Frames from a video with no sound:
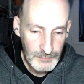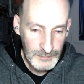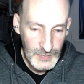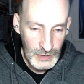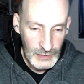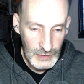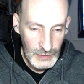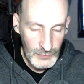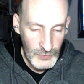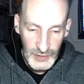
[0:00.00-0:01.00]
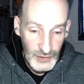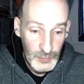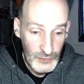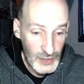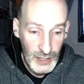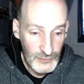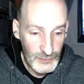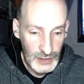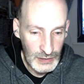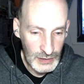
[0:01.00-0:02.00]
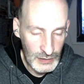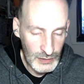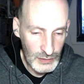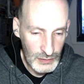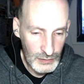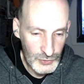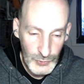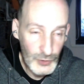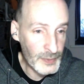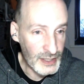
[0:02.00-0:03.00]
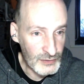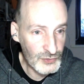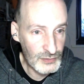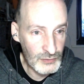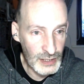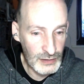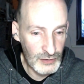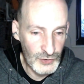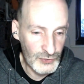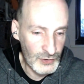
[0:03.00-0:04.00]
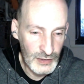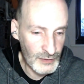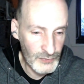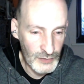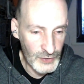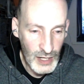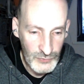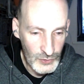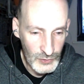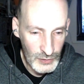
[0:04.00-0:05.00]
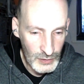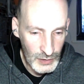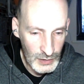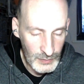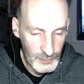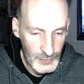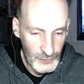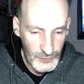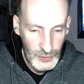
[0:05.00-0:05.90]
for example, if you have two domains, right? So if you have your front